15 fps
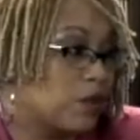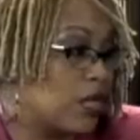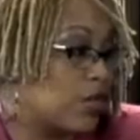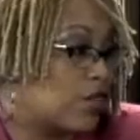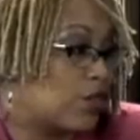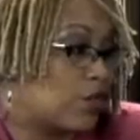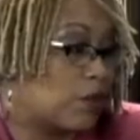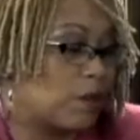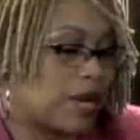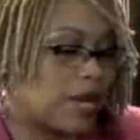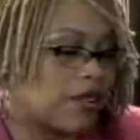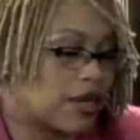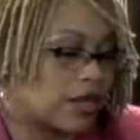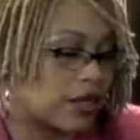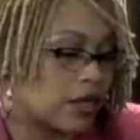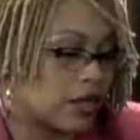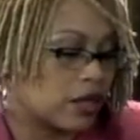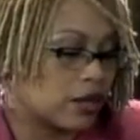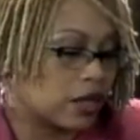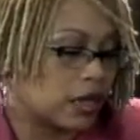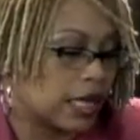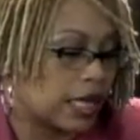true. It's true. Matter of fact,
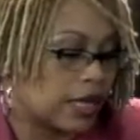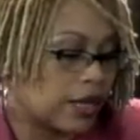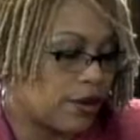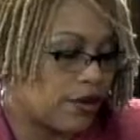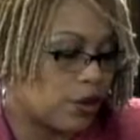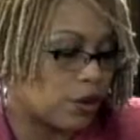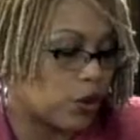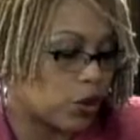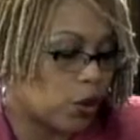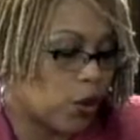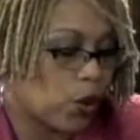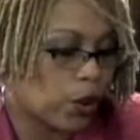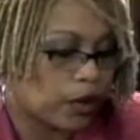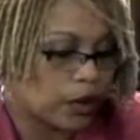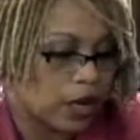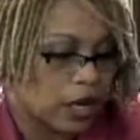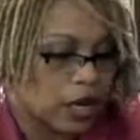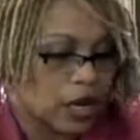the lady from SCORE,